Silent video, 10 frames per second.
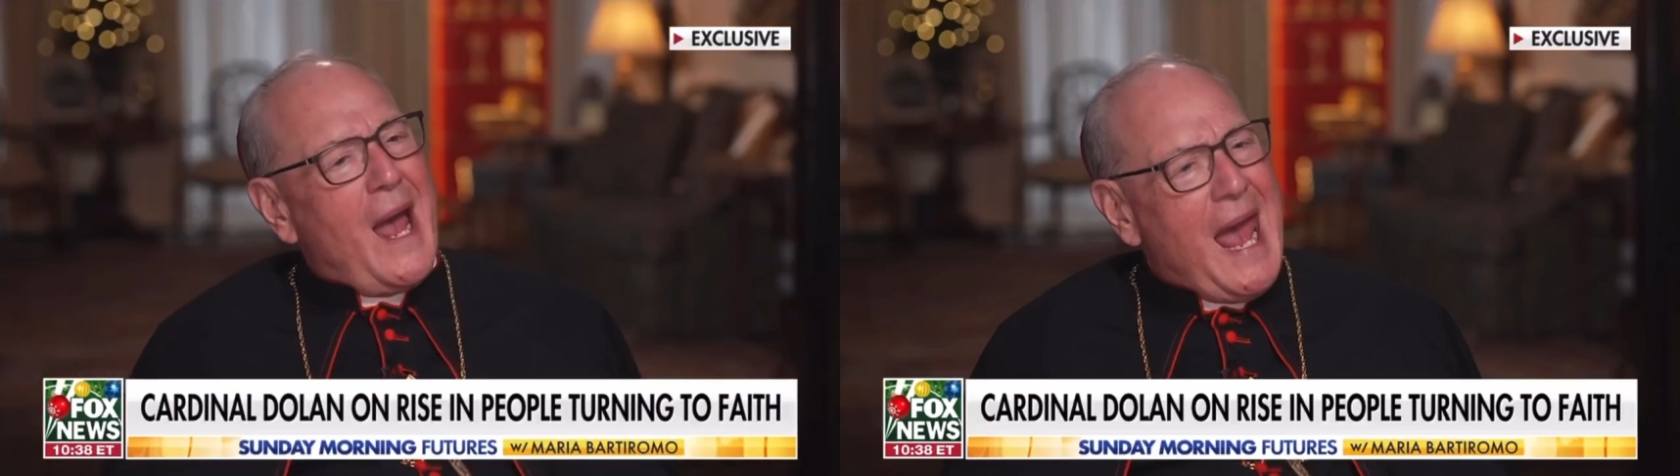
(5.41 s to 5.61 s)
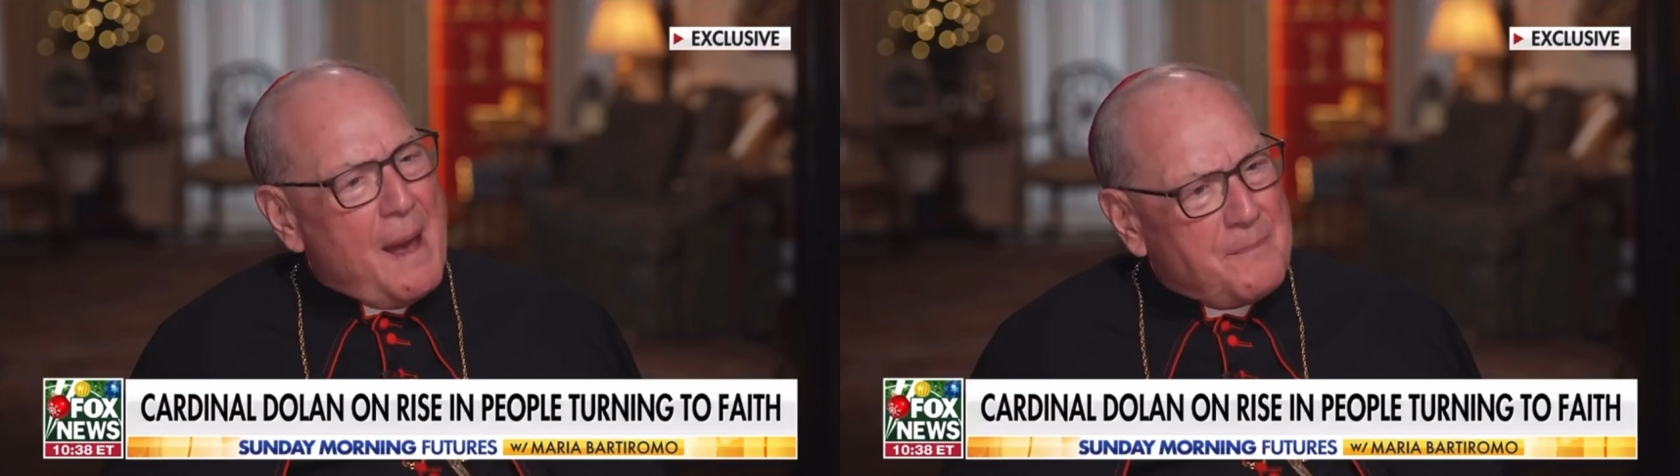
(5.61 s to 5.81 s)

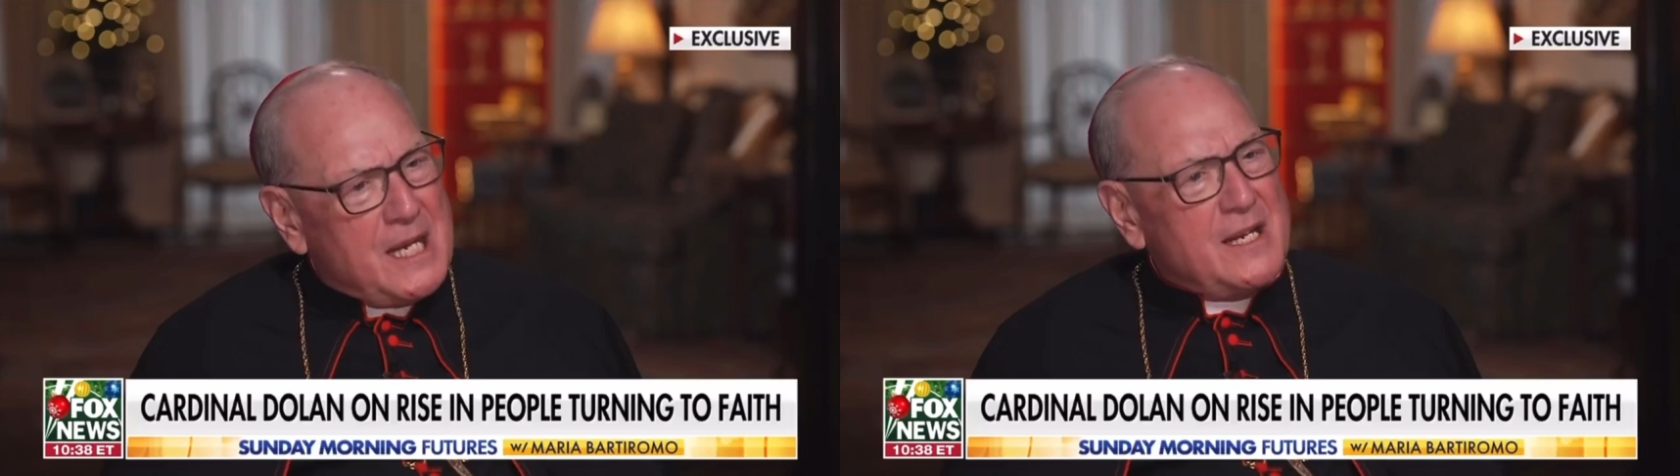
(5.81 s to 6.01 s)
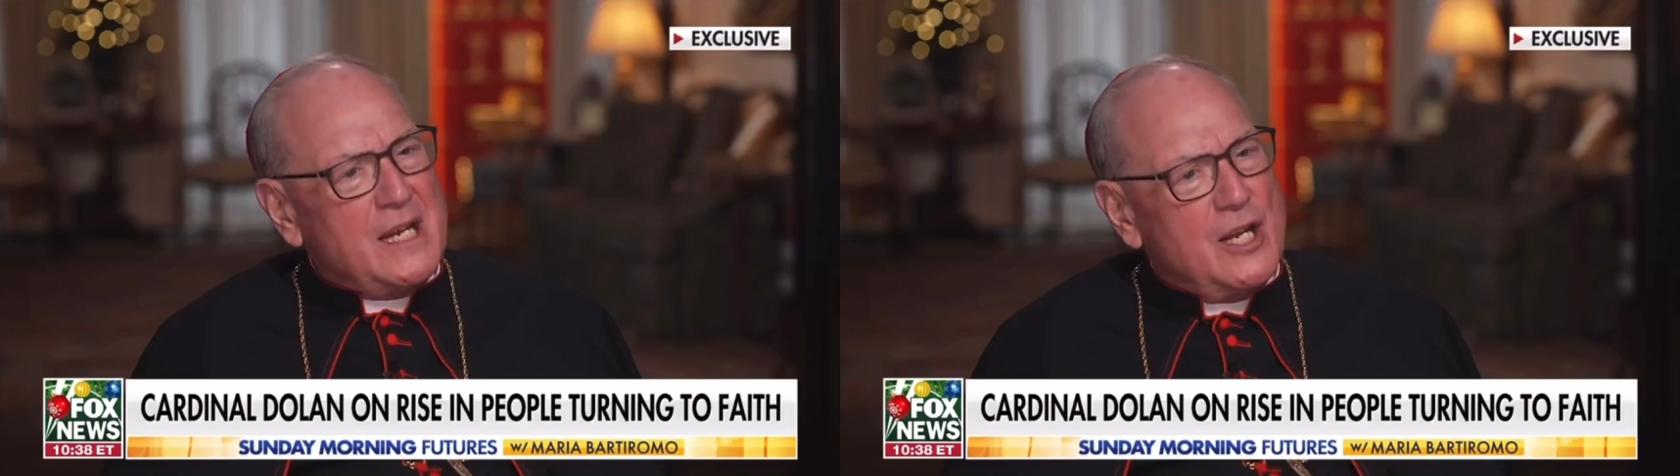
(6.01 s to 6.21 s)

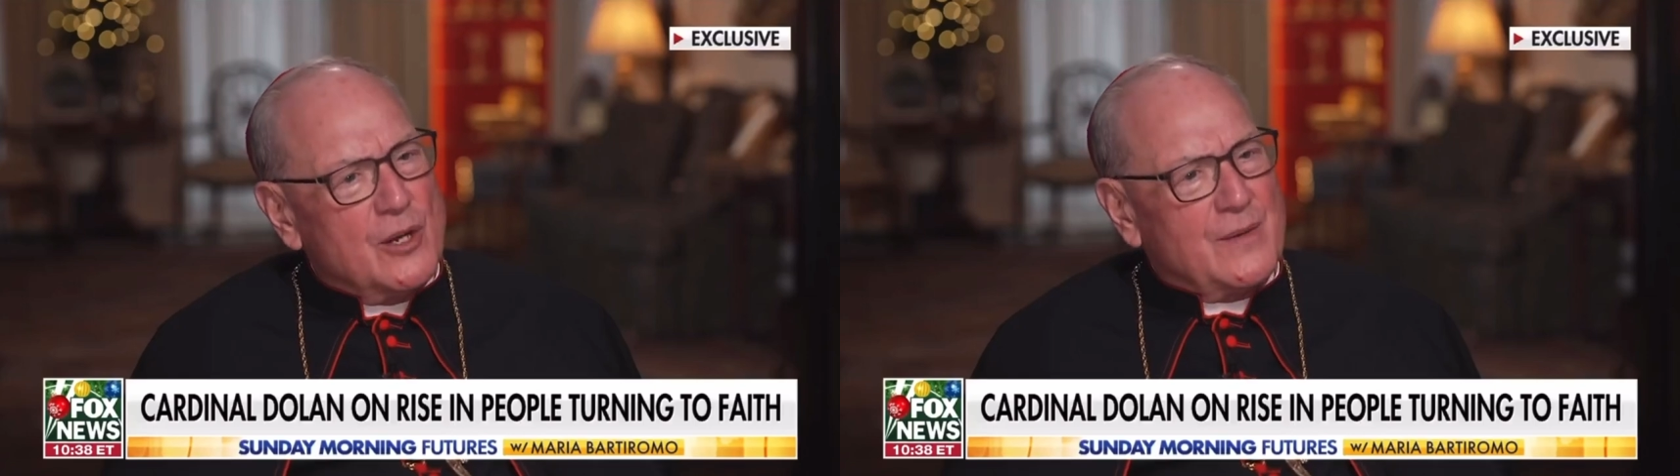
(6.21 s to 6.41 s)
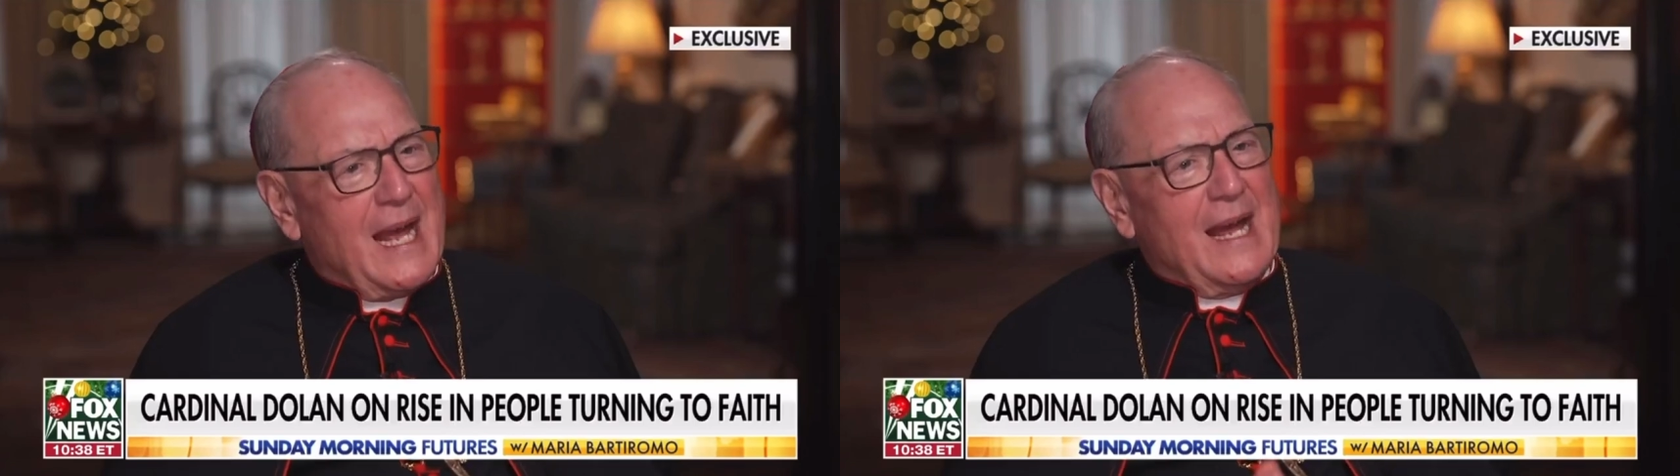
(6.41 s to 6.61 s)
happy to
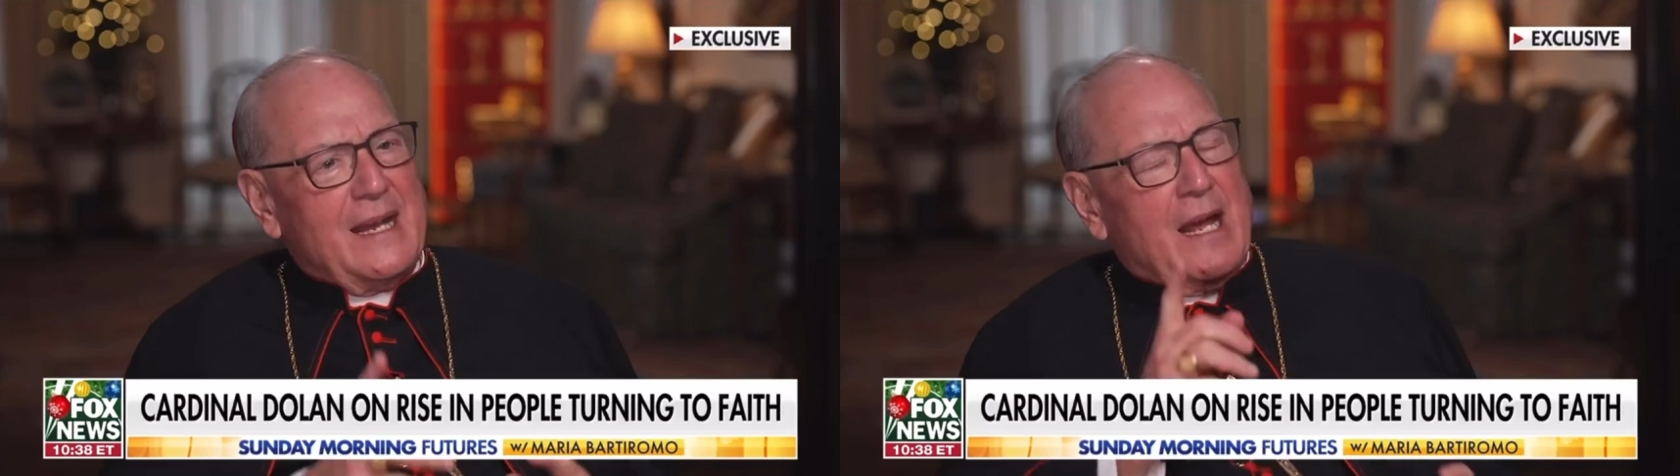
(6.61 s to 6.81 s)
hear that.